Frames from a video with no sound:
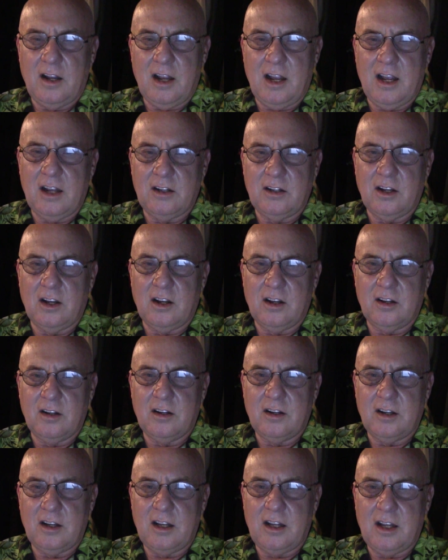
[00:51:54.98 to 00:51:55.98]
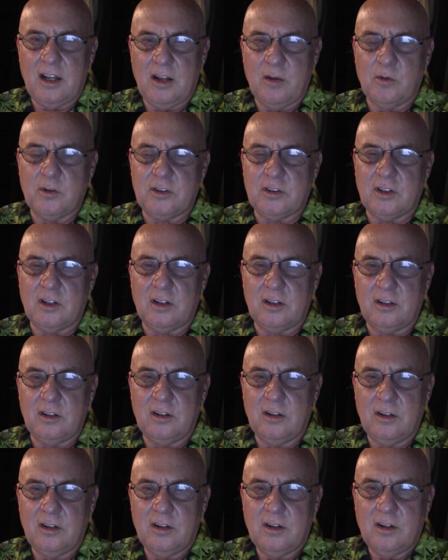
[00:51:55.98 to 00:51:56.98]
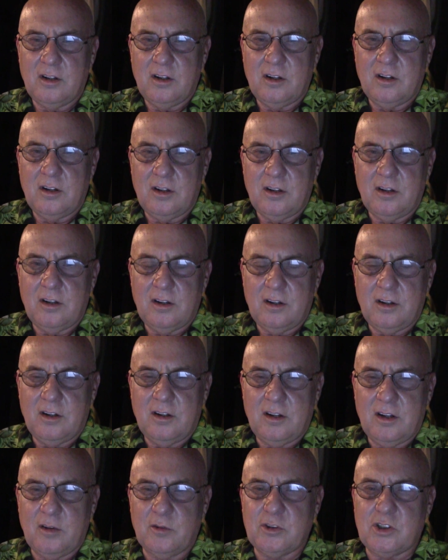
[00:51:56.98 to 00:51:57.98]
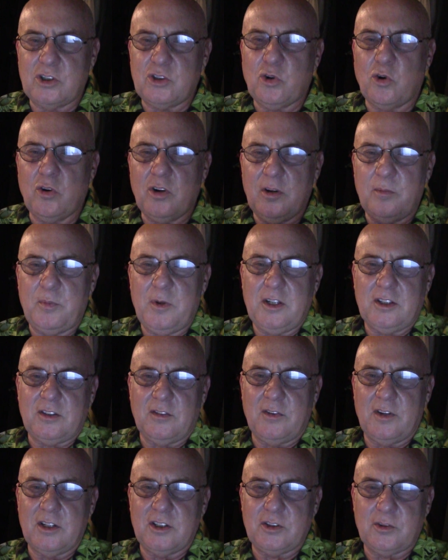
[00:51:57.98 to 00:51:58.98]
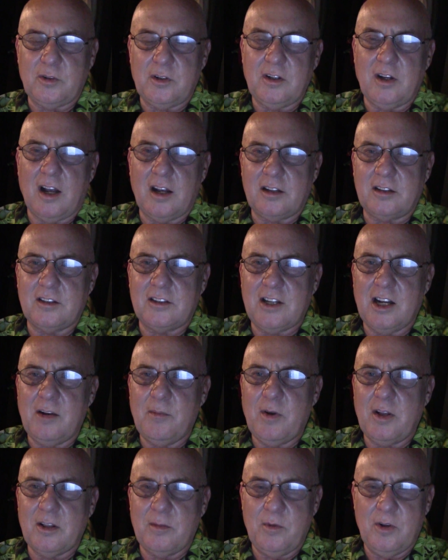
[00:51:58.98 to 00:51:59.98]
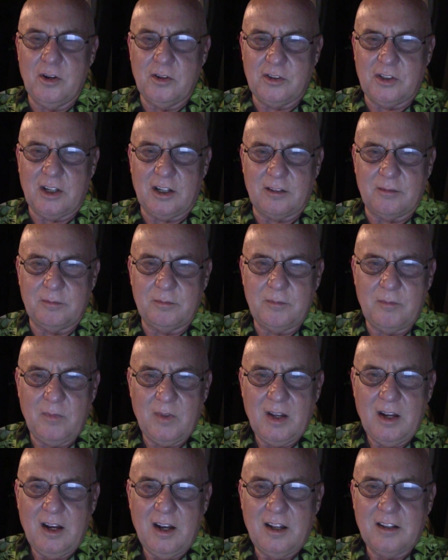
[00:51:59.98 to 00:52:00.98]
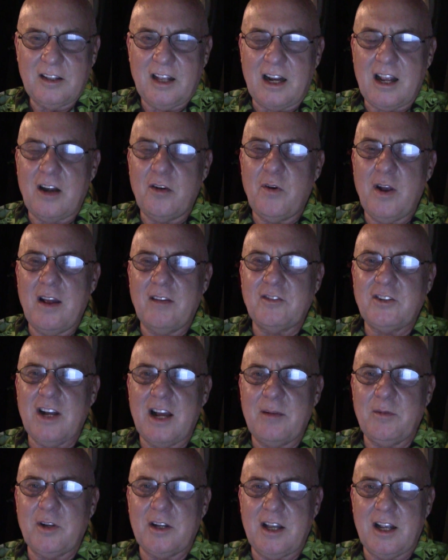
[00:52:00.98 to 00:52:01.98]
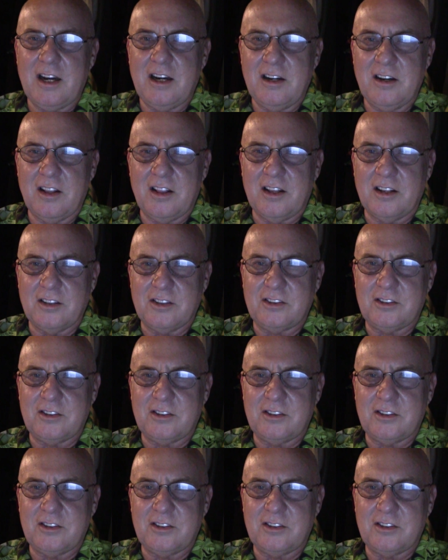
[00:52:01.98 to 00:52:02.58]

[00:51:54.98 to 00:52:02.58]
And it was a sordid piece of history. I can tell by the music that I don't have time to get into this.